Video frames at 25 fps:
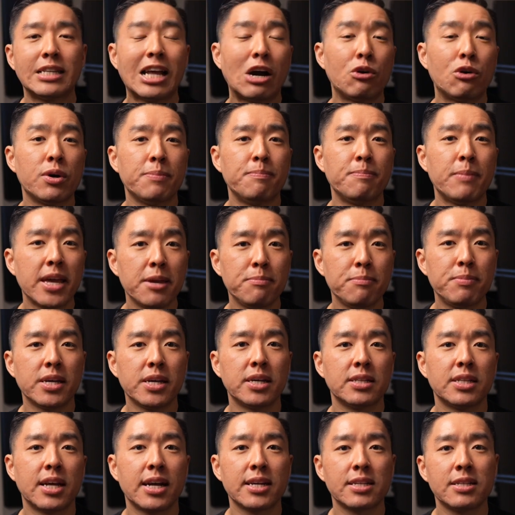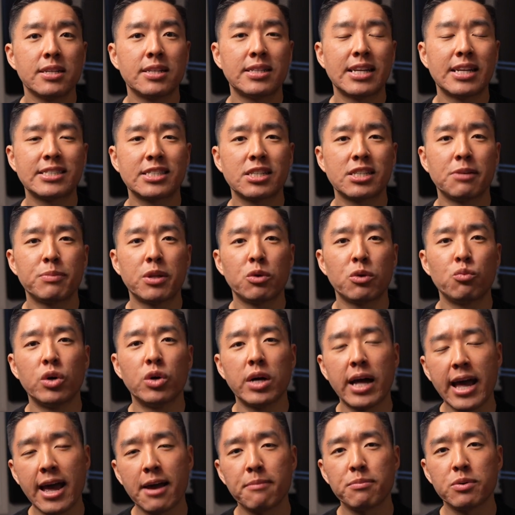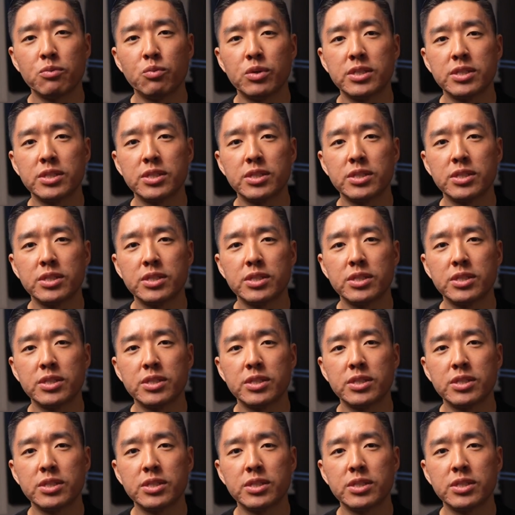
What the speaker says: Now, it may be unlikely that something will happen